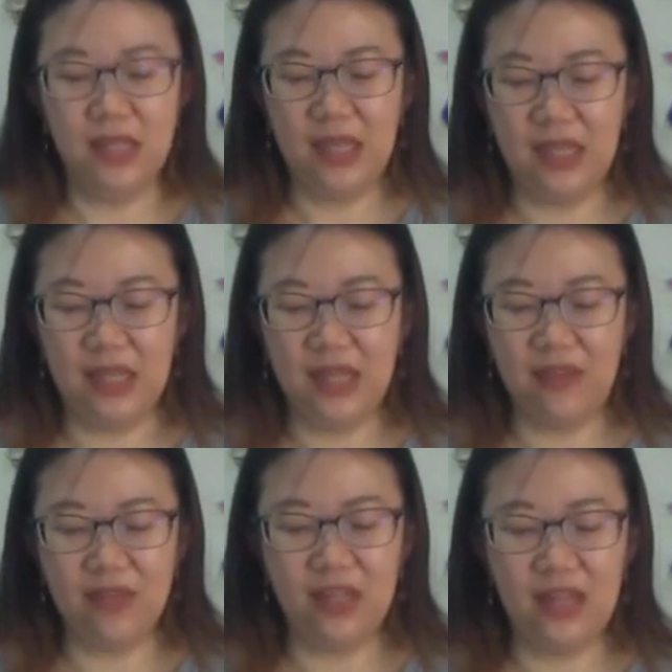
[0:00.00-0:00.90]
and then
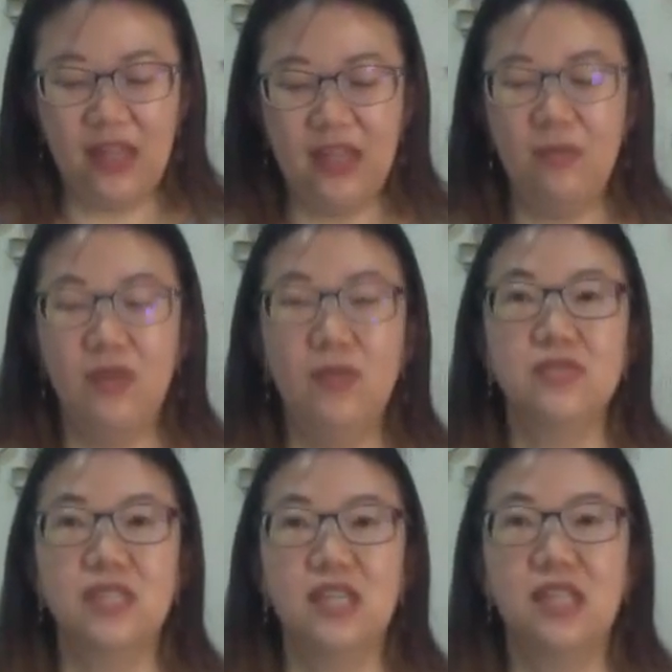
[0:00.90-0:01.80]
after that I am going to
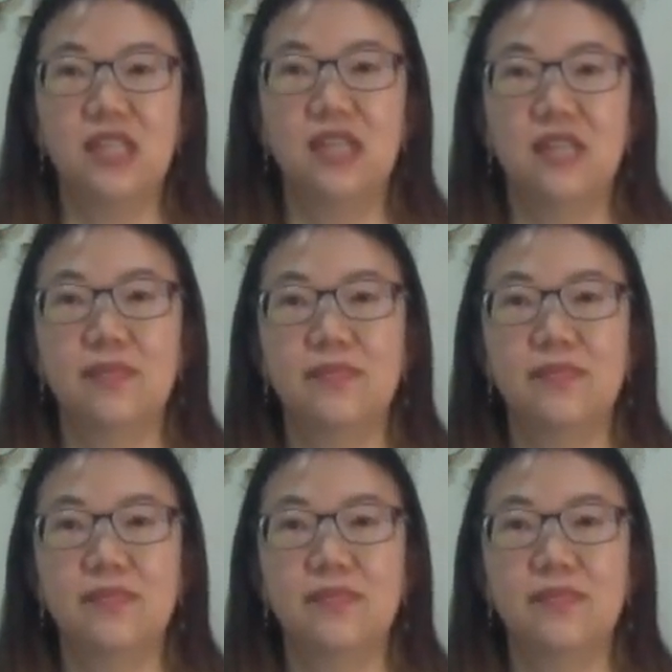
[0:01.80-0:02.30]
stick it here.